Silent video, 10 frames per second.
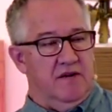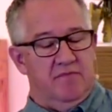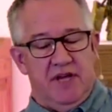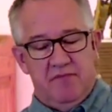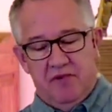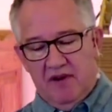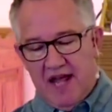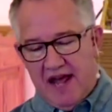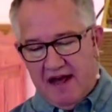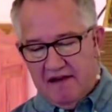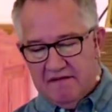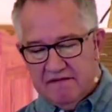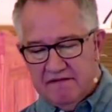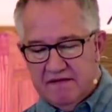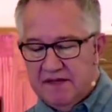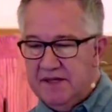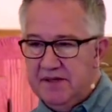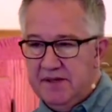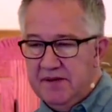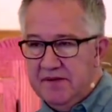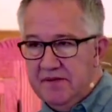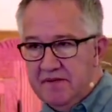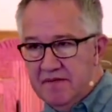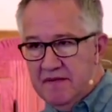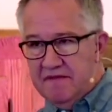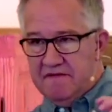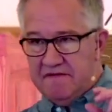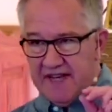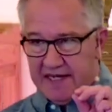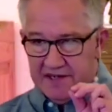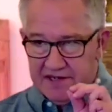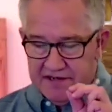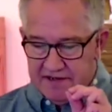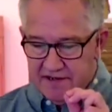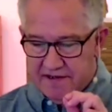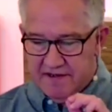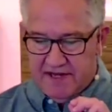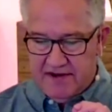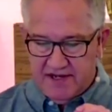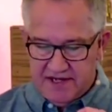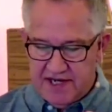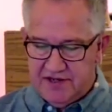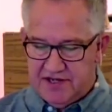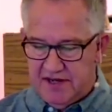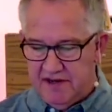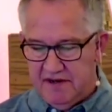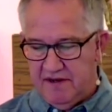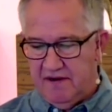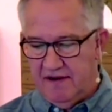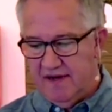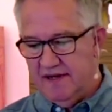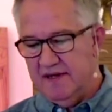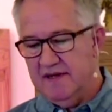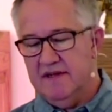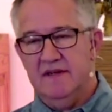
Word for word: People have fixed their attention on